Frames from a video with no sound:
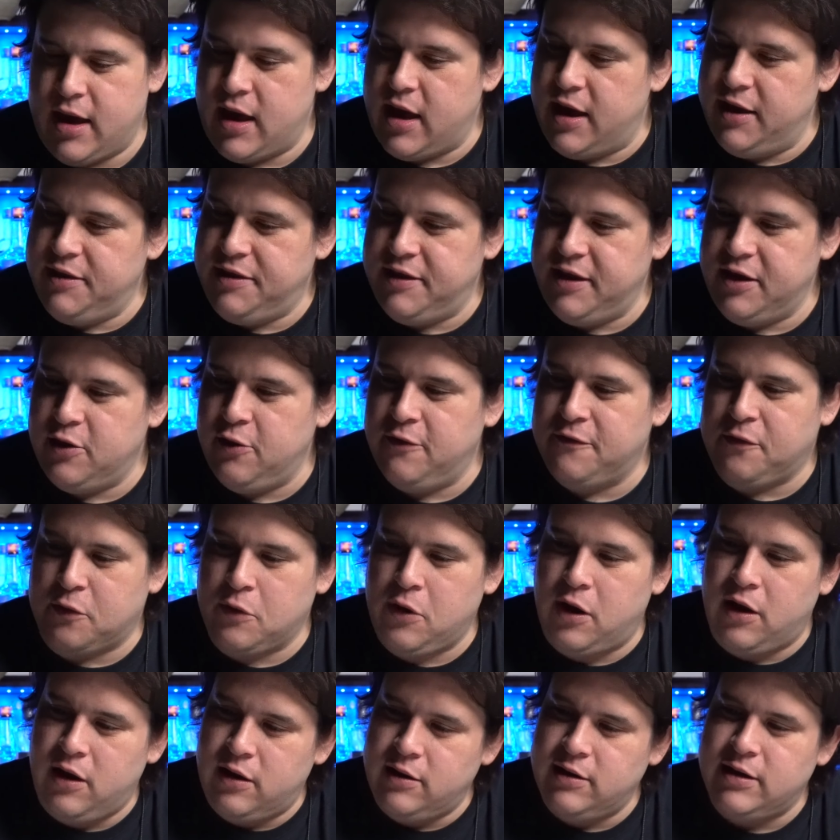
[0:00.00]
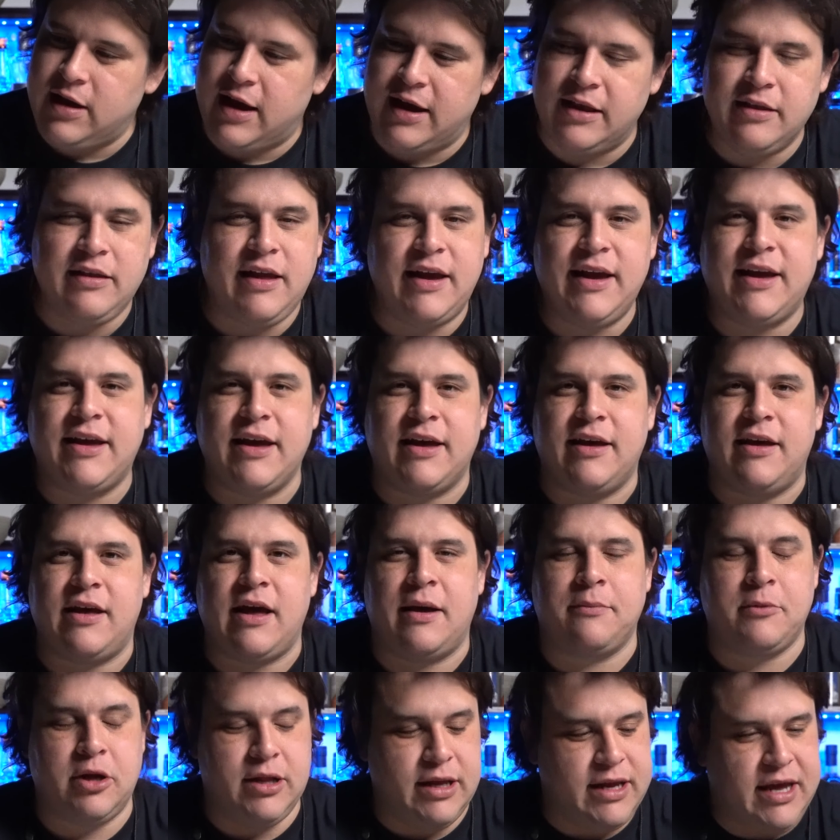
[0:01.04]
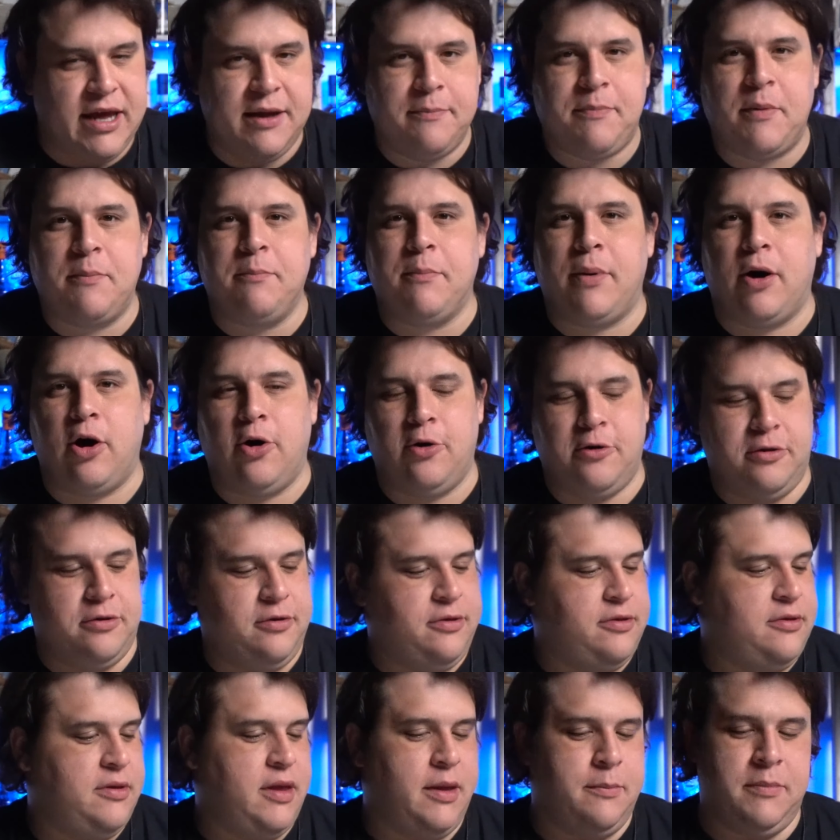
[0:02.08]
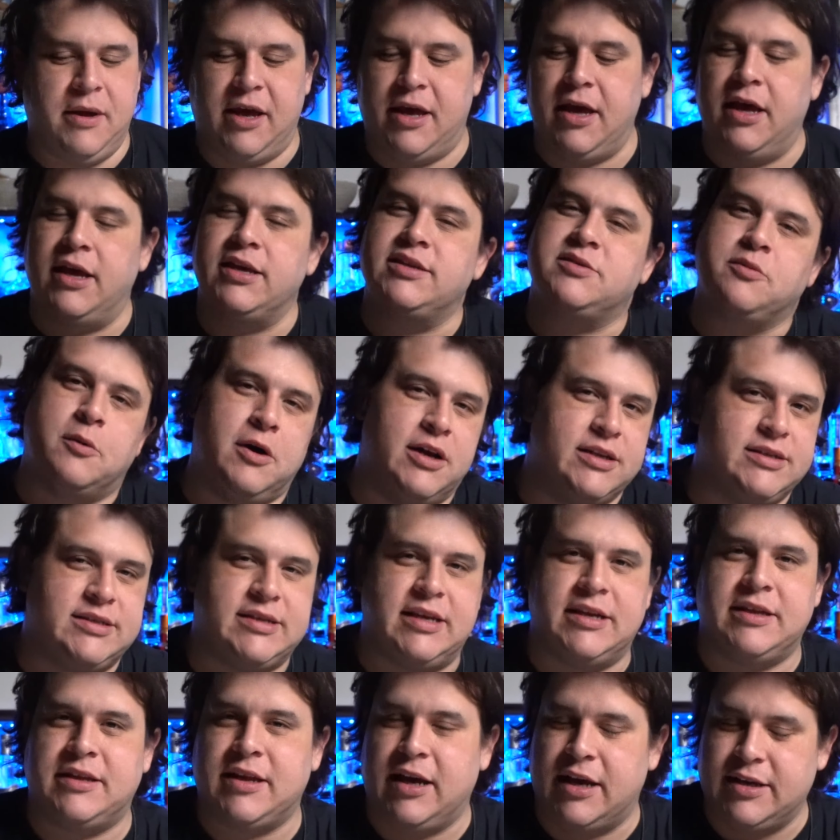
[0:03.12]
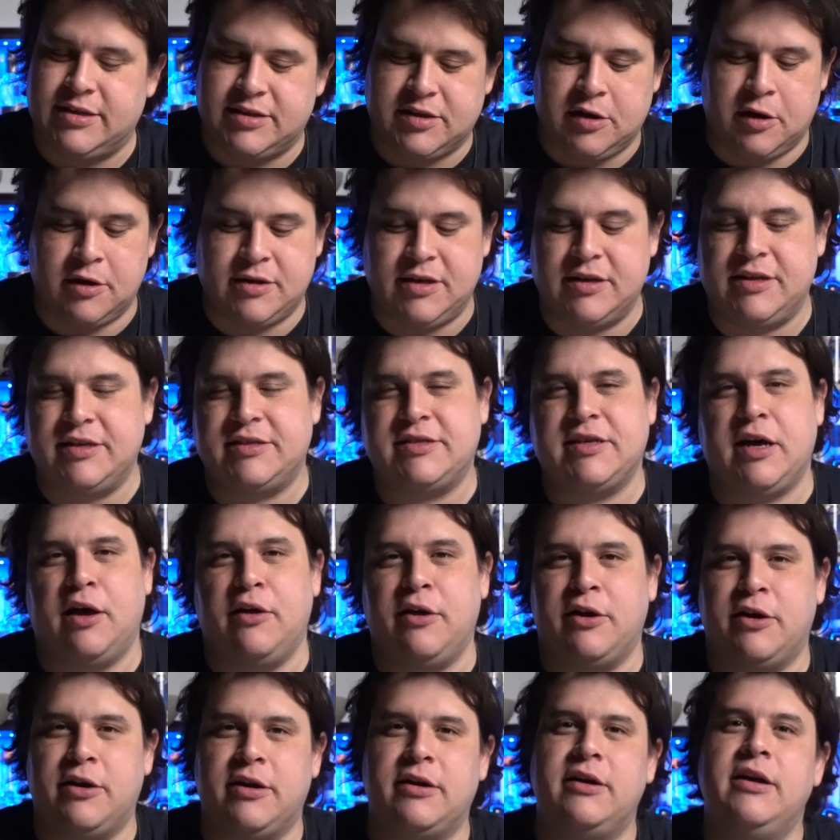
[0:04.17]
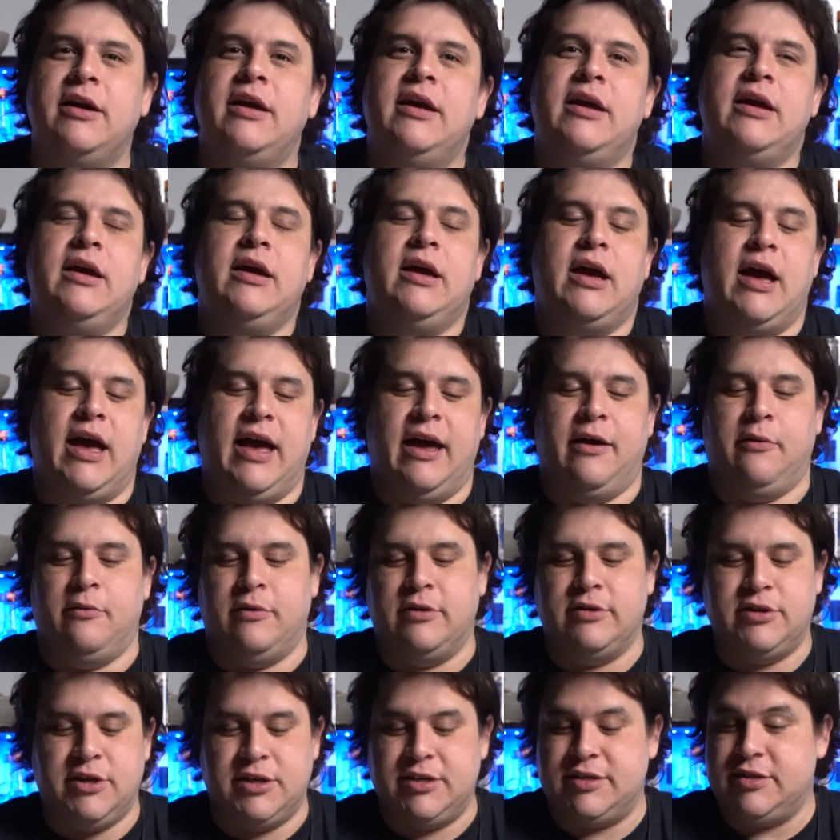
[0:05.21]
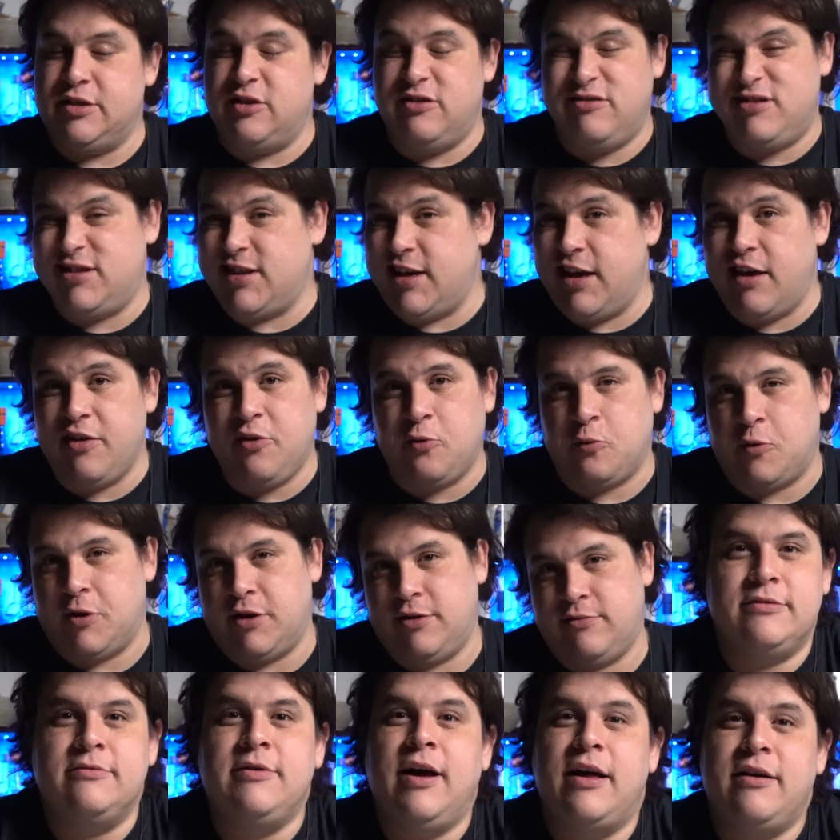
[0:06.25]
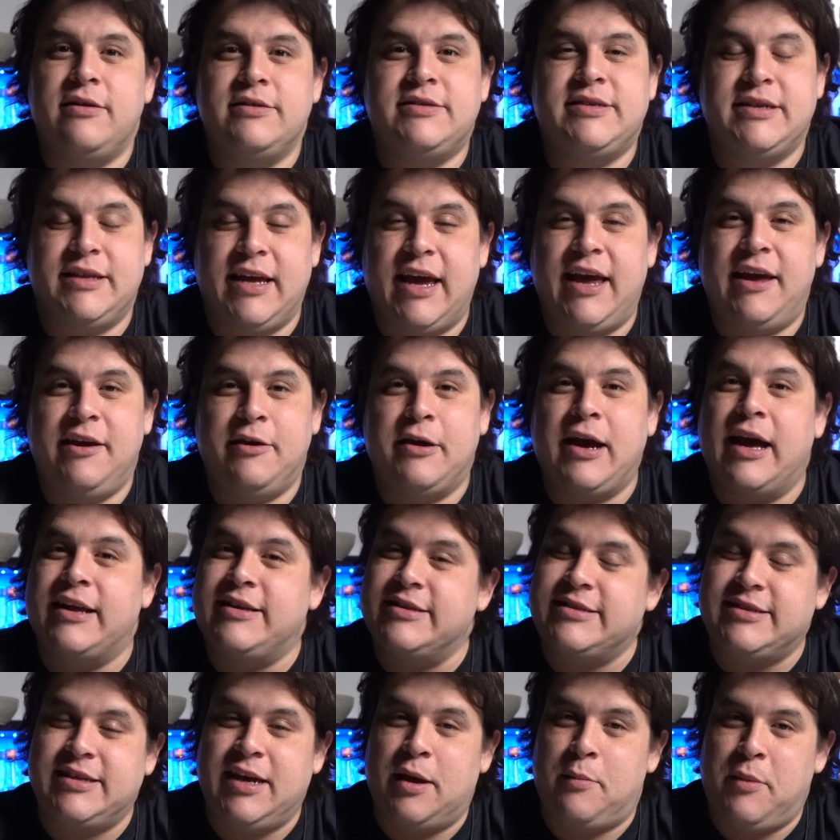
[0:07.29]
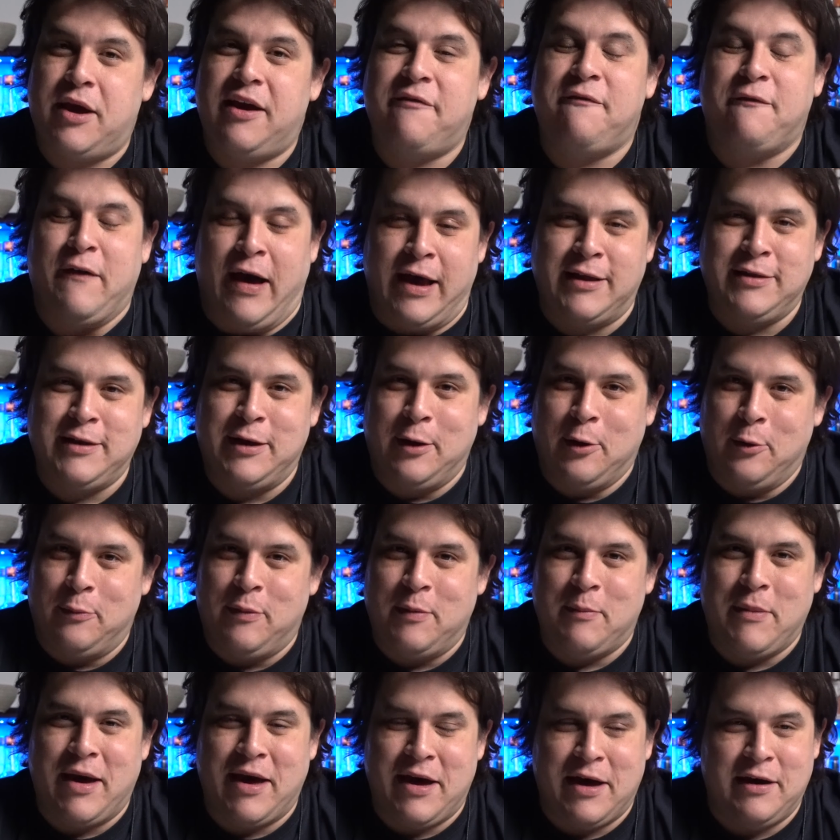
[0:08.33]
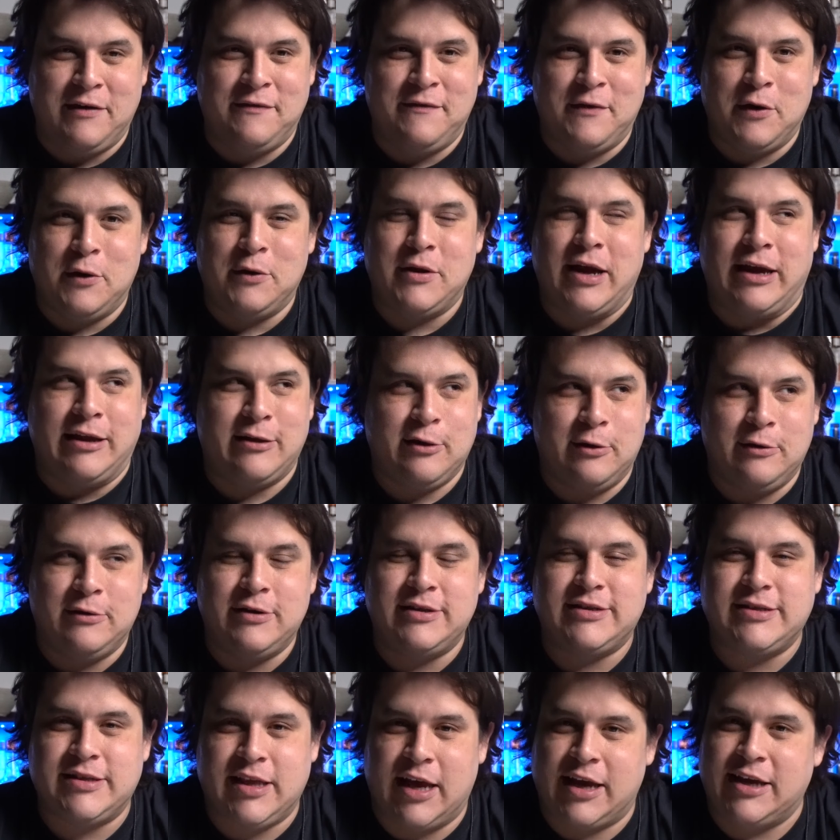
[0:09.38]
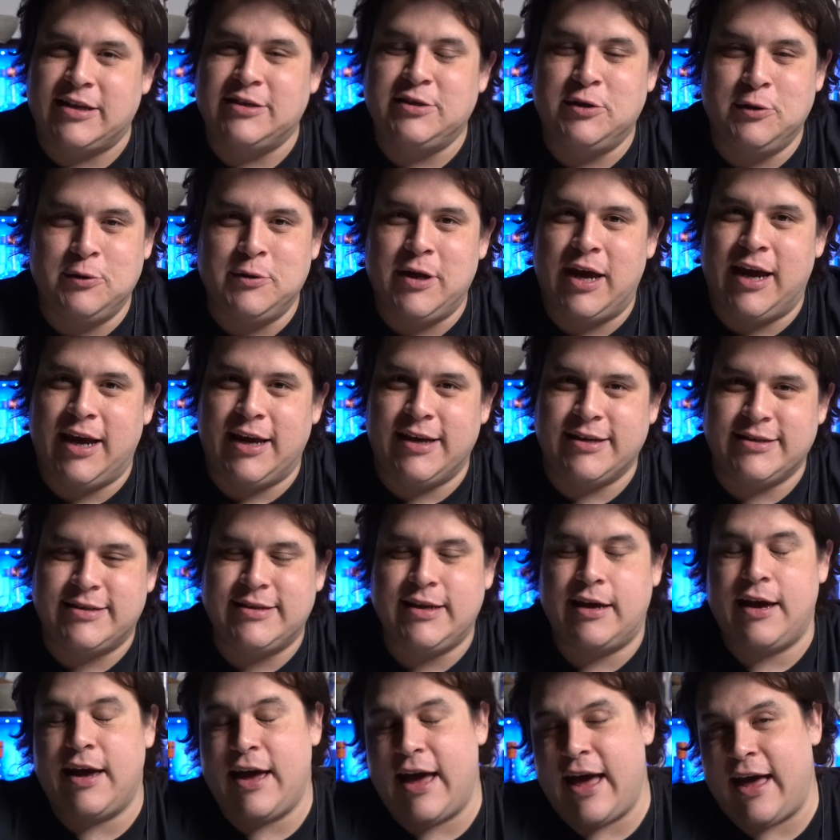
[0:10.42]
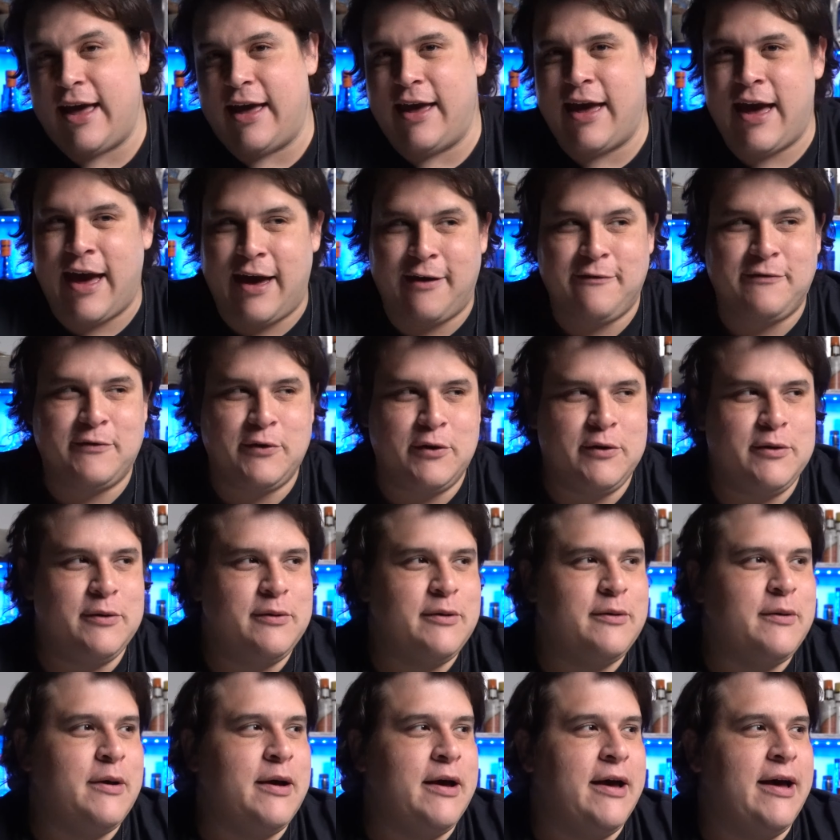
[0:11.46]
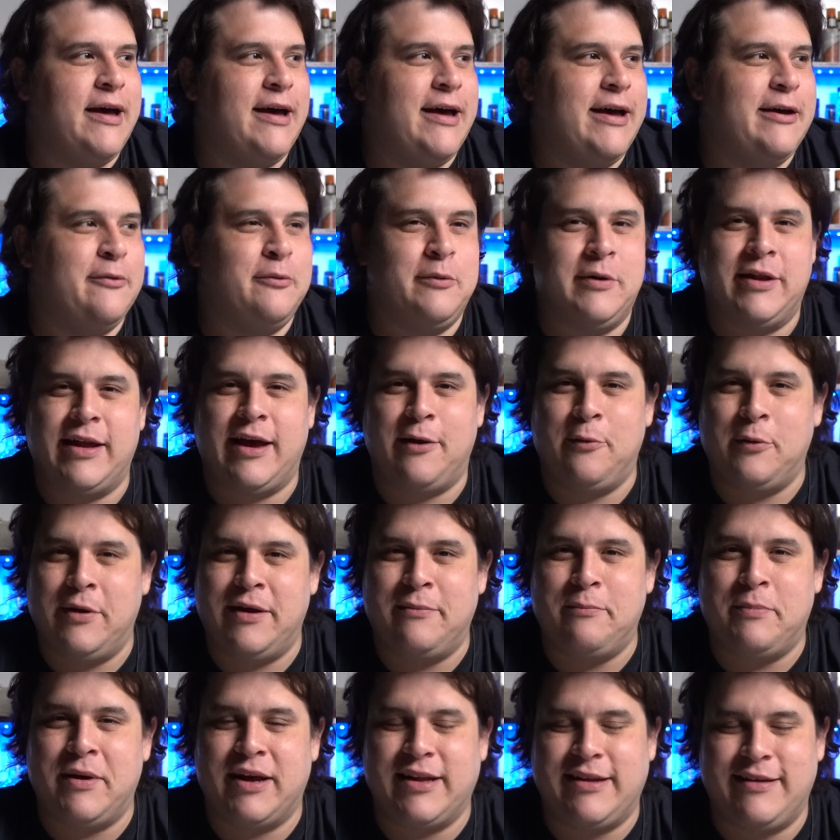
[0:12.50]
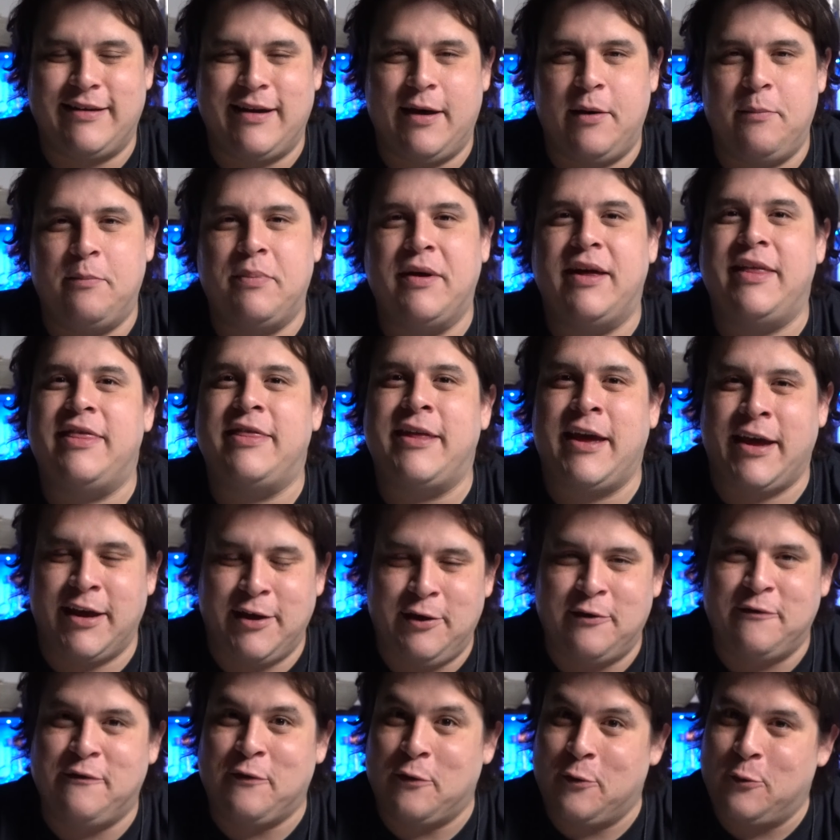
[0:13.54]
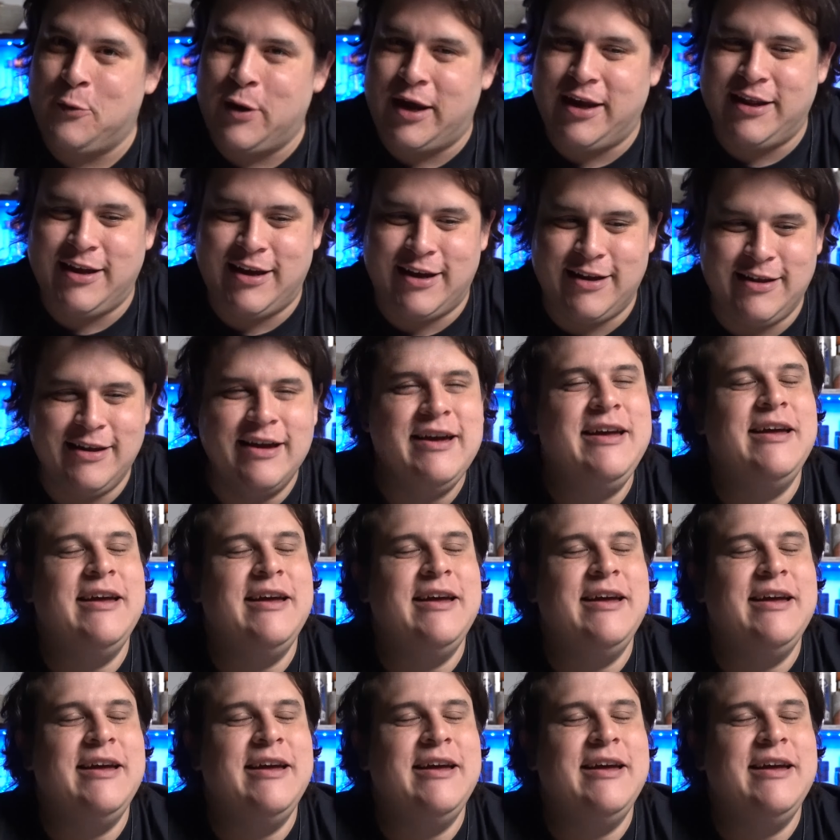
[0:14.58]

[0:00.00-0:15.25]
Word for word: I think overall, I like it. I'm going to keep them both because once it does start to discolor, I will just use the other one. Well, today you got to see me finally open my iPhone. I know it's like two days after uh, when I went and picked it up, but thank you for waiting.